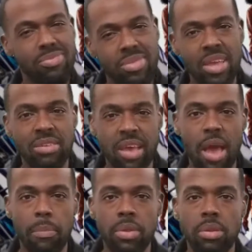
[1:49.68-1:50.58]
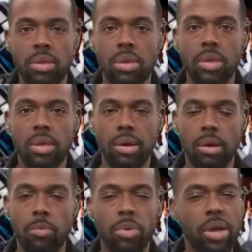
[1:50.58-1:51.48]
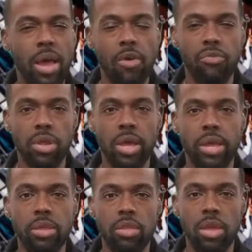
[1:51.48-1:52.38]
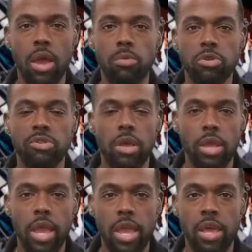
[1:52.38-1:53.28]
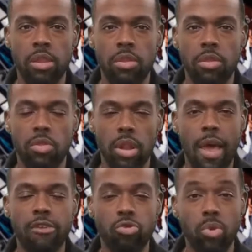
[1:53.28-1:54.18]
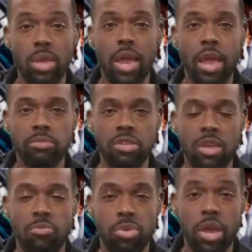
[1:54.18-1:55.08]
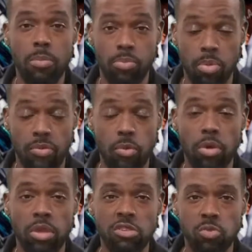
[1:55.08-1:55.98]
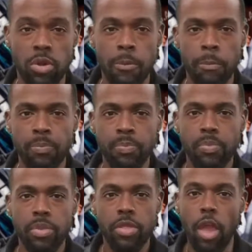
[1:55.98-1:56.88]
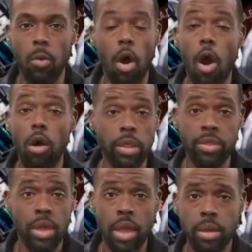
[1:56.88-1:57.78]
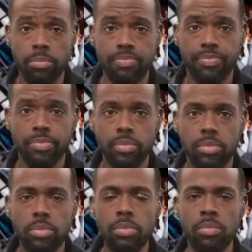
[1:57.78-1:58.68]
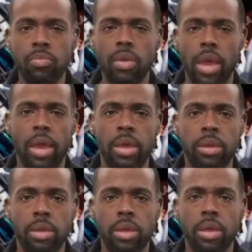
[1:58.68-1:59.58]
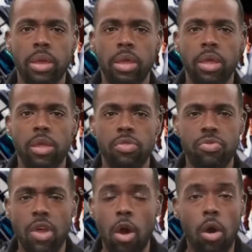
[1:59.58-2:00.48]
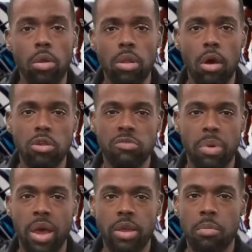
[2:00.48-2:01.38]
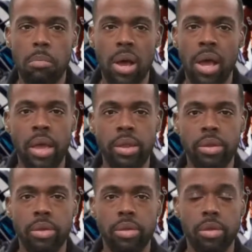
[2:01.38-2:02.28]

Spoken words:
things happen. But I feel like the Cowboys in the last 3 games that they played before this one, they were all in the game. And they all lost by combined